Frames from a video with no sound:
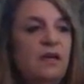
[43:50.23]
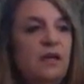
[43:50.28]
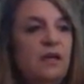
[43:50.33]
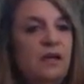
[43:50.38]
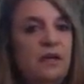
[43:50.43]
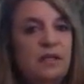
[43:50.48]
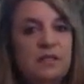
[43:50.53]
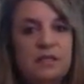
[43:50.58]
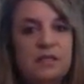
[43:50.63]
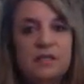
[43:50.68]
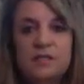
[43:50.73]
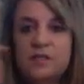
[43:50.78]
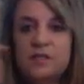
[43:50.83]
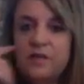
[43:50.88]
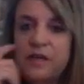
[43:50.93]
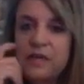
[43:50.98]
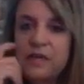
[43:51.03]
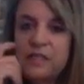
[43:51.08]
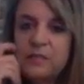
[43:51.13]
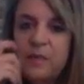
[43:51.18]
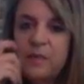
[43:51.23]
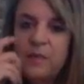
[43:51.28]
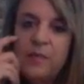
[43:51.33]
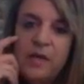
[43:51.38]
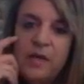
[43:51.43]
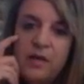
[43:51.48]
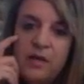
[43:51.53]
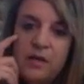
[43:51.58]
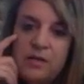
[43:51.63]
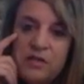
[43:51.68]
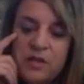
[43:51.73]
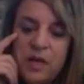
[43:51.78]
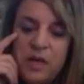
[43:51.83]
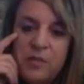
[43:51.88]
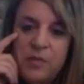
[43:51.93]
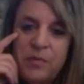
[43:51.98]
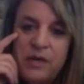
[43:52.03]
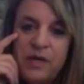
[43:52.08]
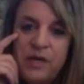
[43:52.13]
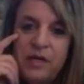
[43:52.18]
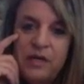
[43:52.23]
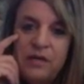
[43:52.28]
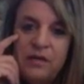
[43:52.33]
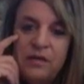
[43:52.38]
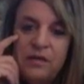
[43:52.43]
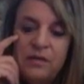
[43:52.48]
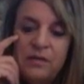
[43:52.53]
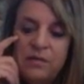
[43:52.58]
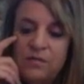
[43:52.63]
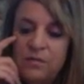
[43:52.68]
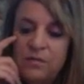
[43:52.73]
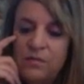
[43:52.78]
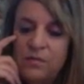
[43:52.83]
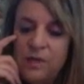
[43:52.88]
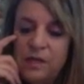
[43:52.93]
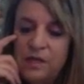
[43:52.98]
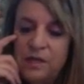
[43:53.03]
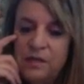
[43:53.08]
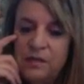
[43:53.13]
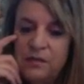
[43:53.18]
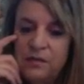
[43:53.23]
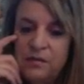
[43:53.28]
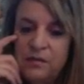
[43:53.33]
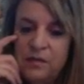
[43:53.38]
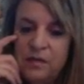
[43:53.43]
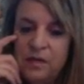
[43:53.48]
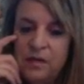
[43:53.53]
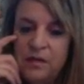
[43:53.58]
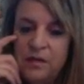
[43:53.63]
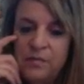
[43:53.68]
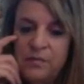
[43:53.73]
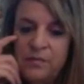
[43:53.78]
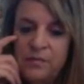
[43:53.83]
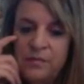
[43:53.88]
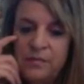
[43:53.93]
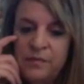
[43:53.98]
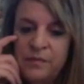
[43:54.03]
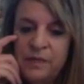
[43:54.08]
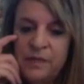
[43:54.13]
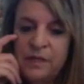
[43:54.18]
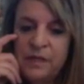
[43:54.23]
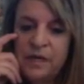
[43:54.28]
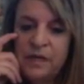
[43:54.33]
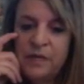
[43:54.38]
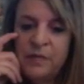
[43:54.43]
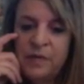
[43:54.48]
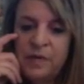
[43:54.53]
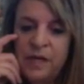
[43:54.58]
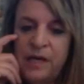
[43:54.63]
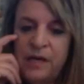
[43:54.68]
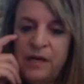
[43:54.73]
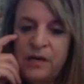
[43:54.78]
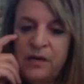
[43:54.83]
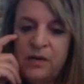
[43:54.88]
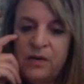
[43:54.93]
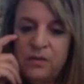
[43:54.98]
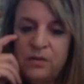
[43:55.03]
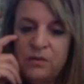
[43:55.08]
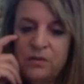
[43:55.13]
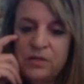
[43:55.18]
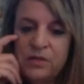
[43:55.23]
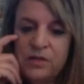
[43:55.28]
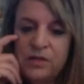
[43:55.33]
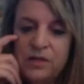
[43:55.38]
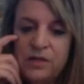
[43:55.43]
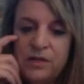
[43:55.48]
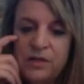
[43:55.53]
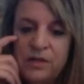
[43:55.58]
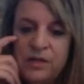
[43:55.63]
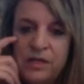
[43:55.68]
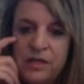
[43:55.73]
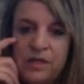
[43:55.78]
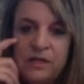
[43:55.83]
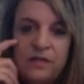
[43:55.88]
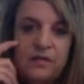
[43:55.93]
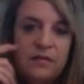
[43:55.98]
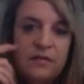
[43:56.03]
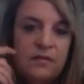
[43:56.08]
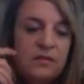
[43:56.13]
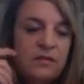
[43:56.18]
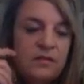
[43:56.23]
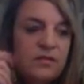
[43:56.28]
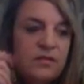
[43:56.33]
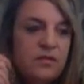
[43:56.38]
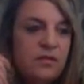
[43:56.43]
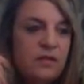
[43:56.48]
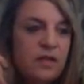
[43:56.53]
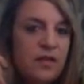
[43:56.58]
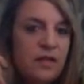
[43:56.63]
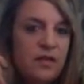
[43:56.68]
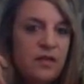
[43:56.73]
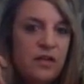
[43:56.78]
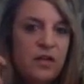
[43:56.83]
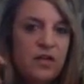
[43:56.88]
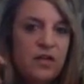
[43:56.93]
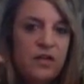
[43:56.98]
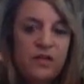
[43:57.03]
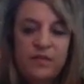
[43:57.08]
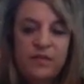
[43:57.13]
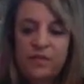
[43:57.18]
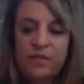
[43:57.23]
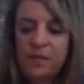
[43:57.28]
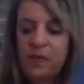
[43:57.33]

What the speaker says: And so that's my middle, so I put one cupcake holder into another,